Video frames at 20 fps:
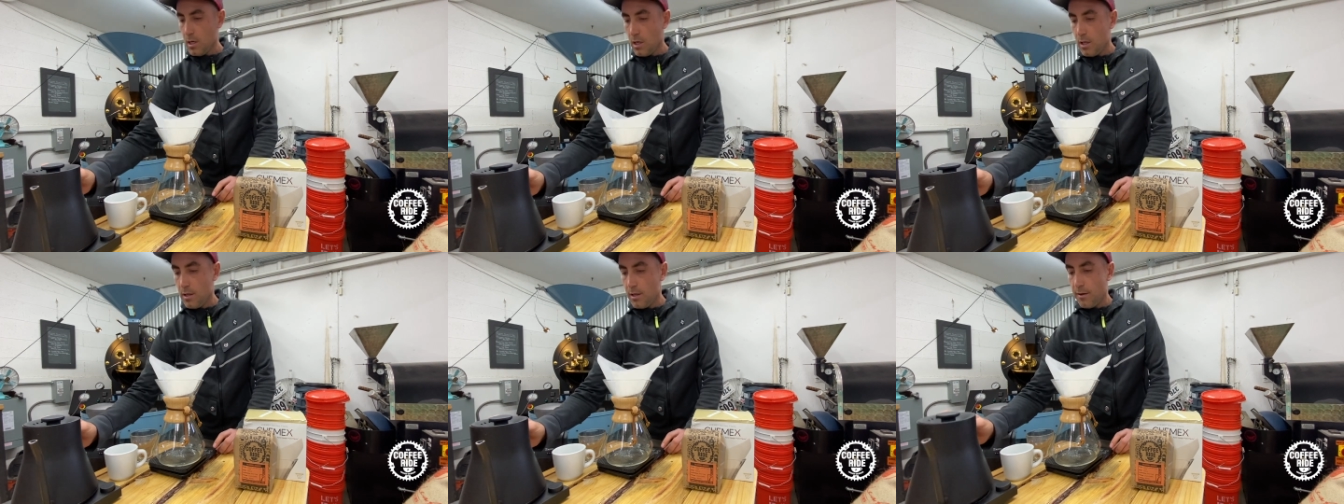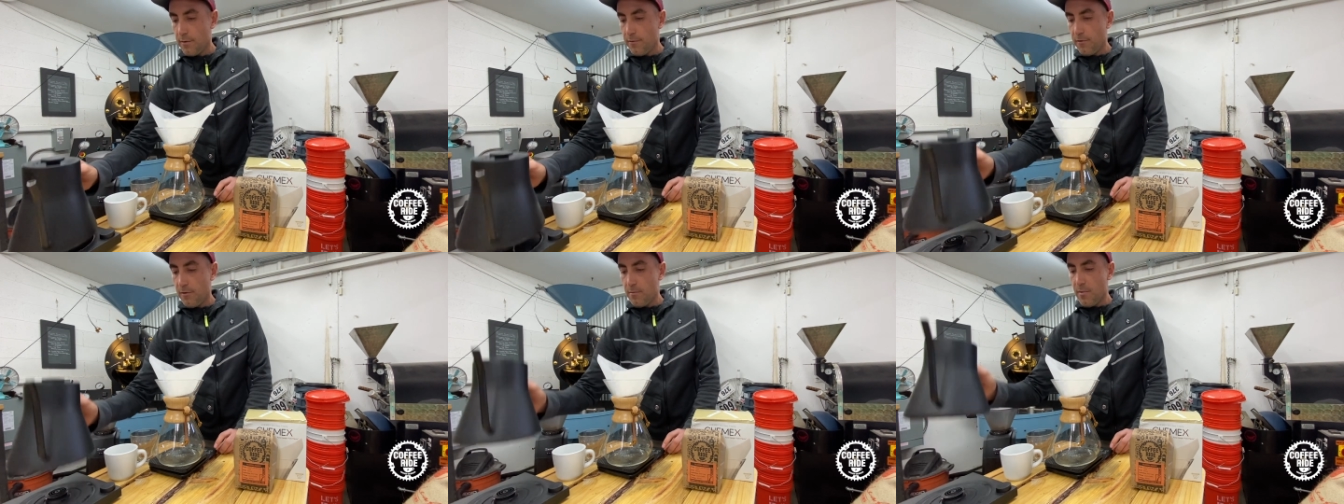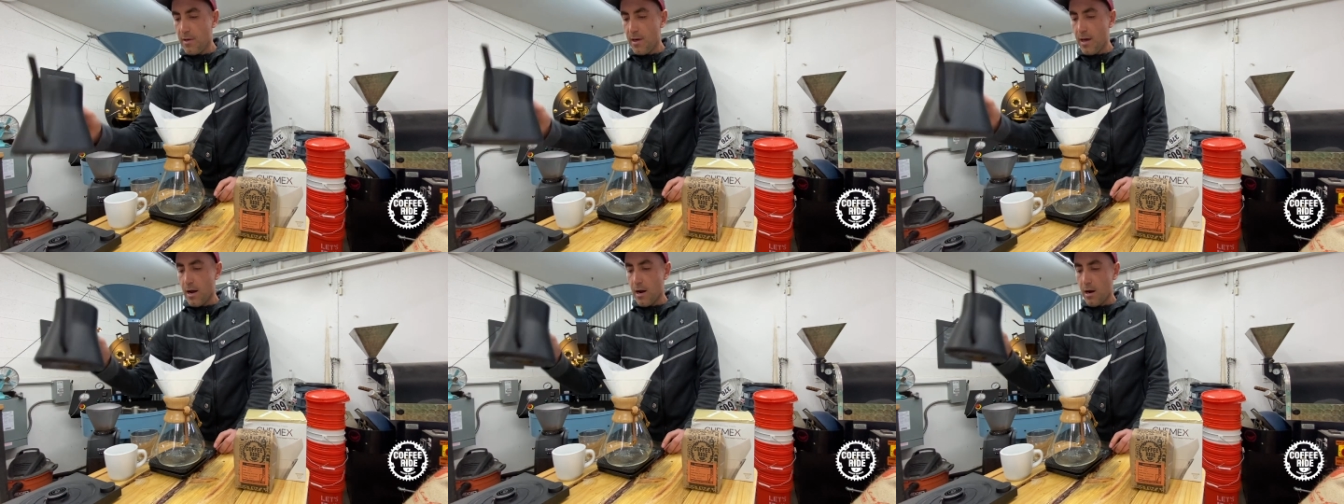then from
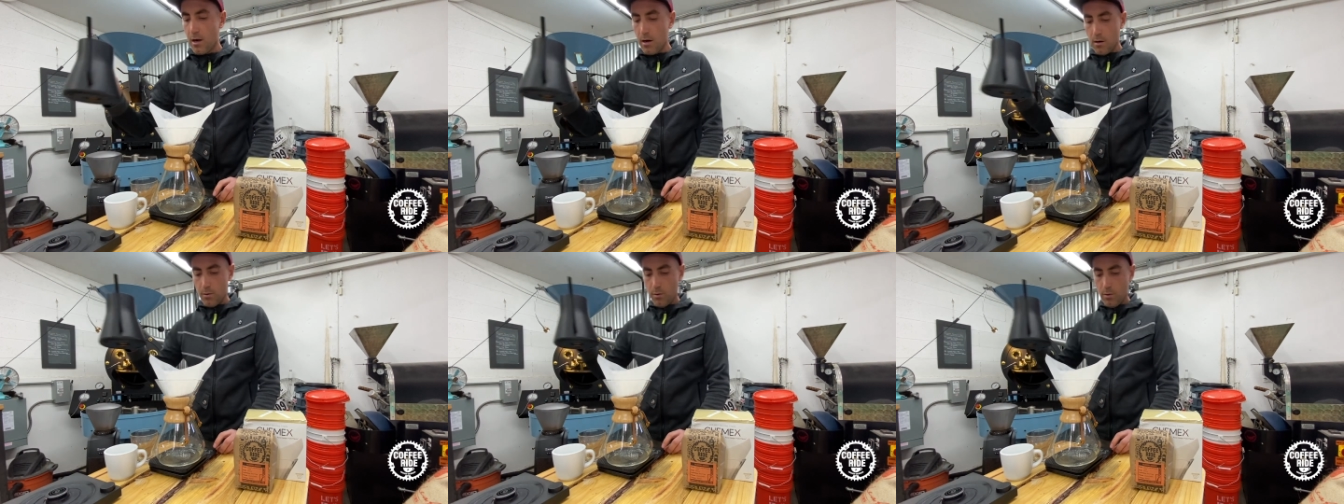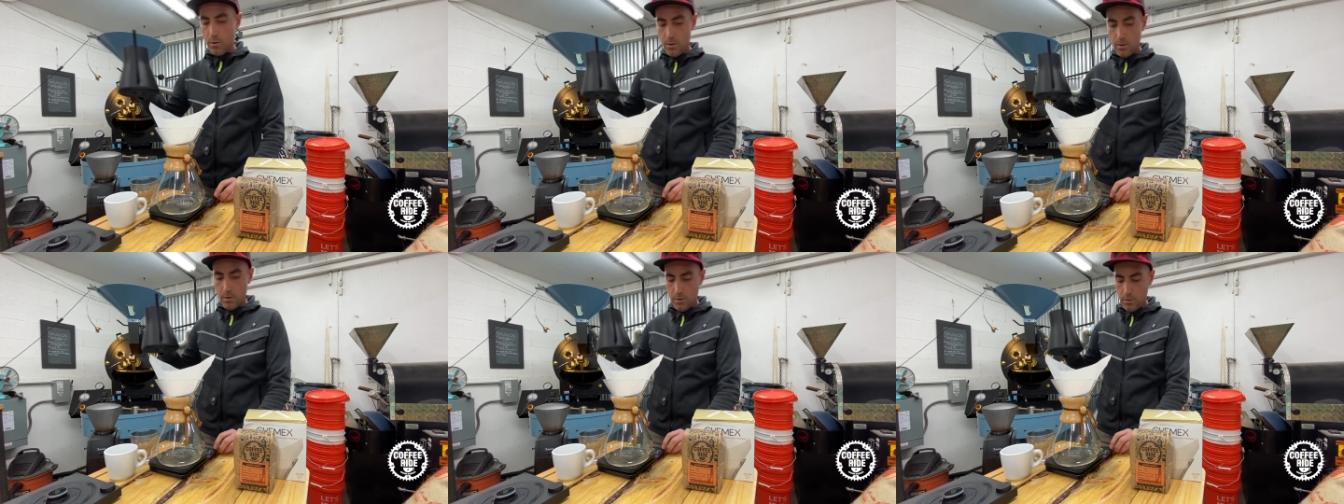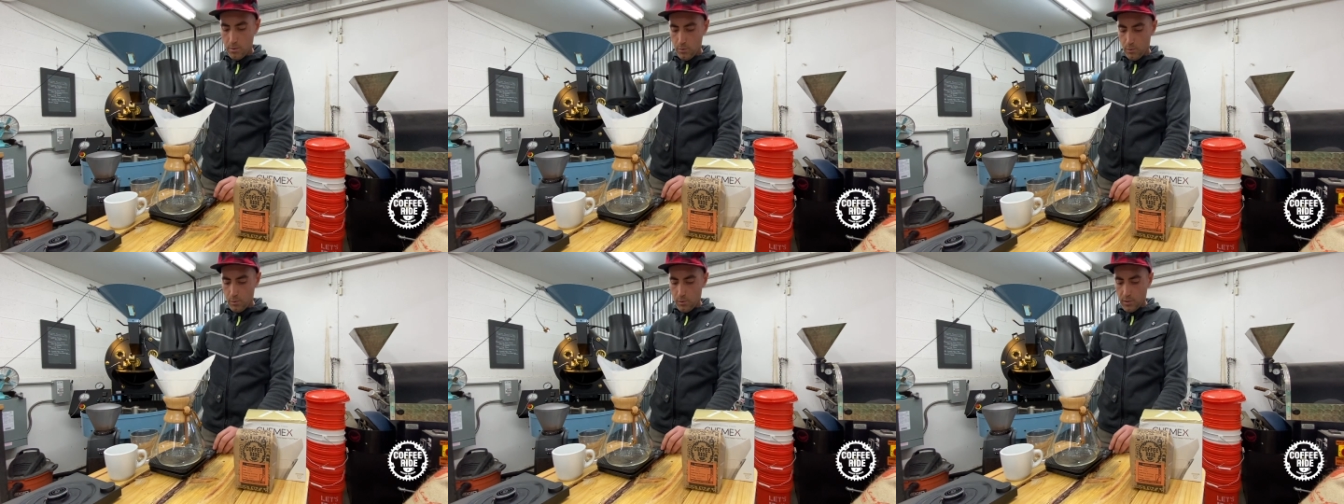there,
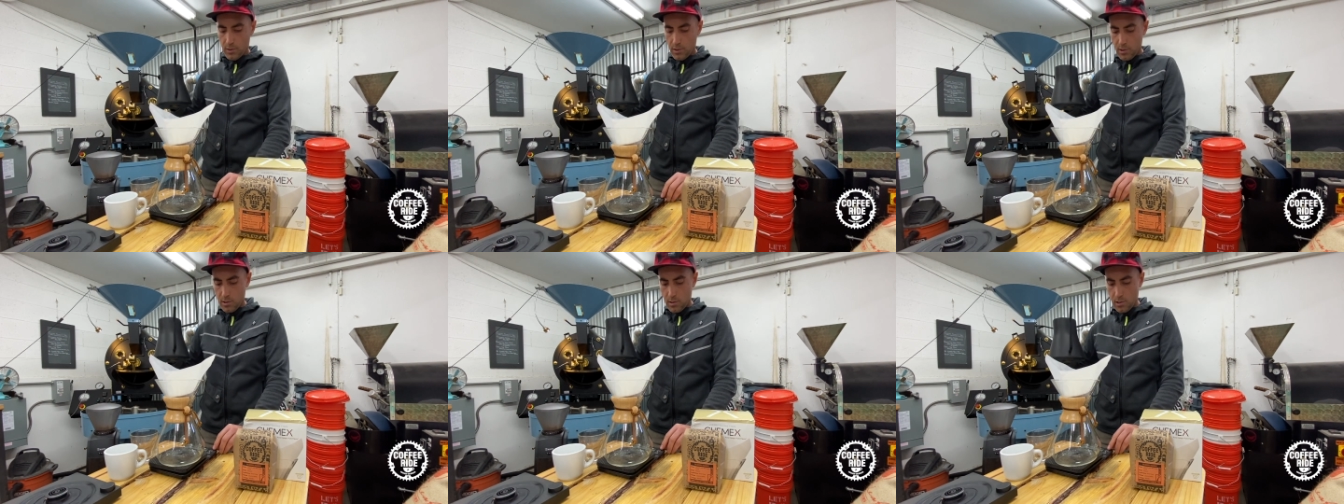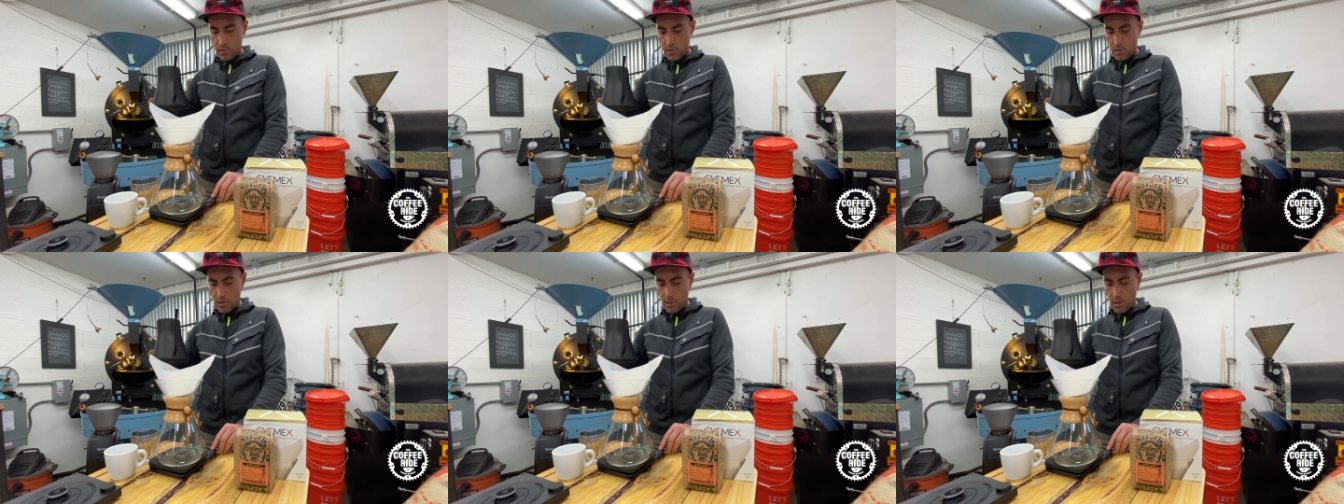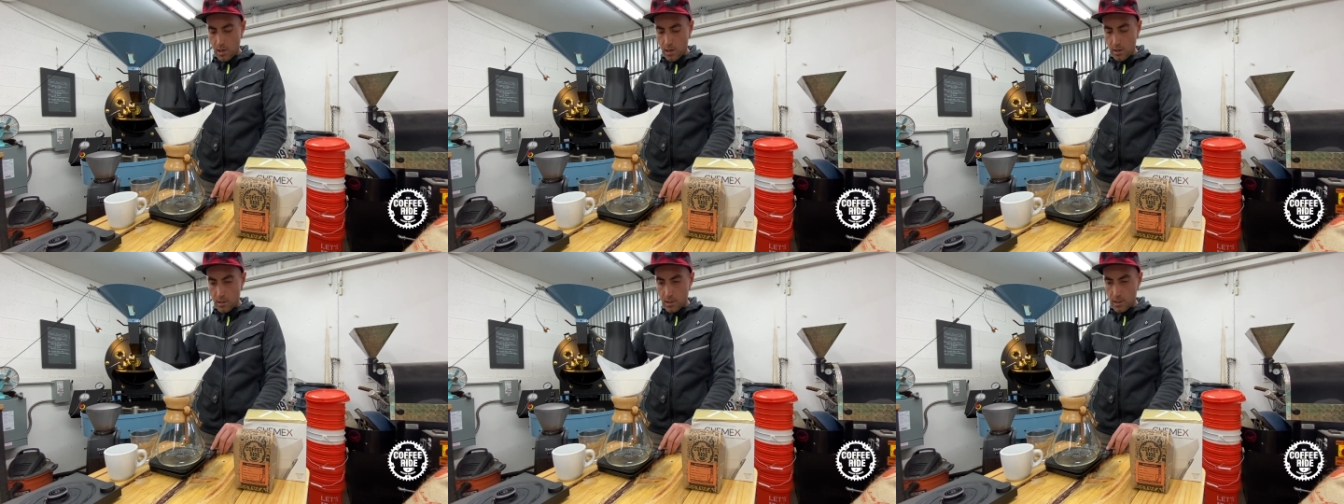we'll
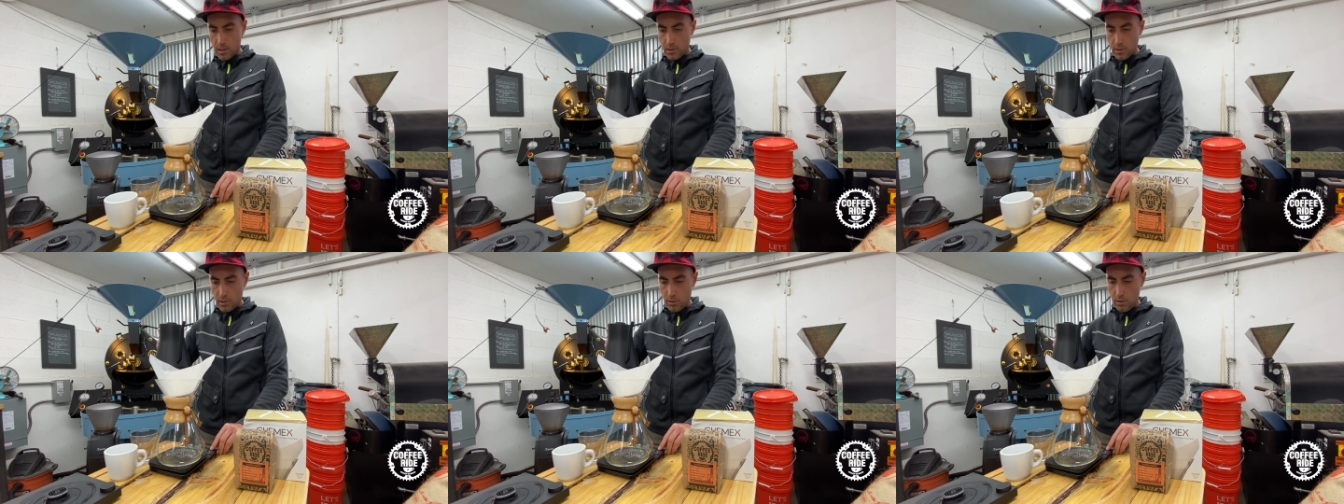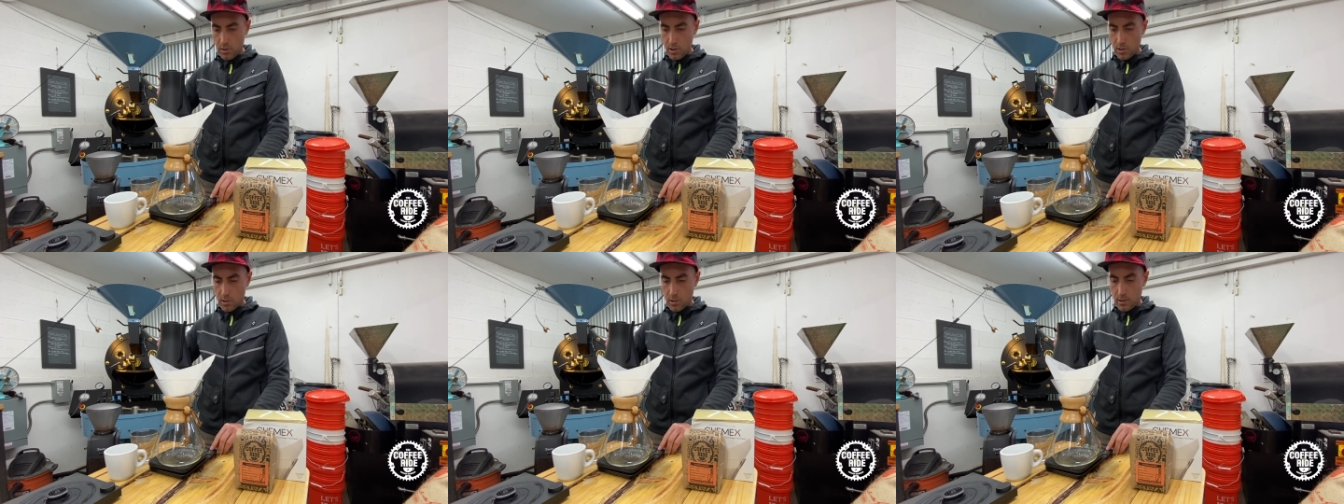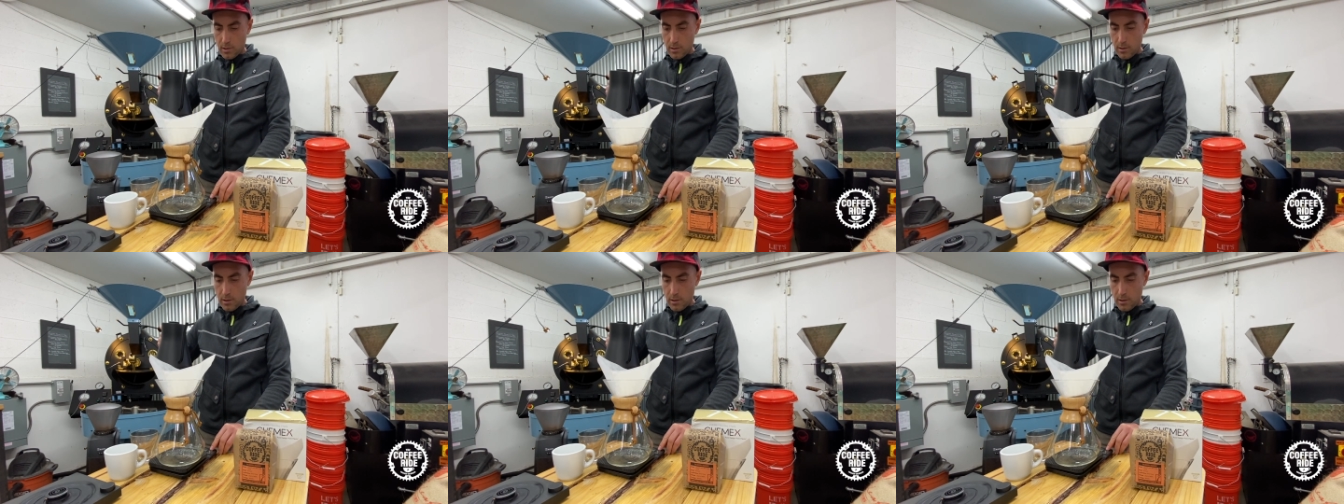start as soon as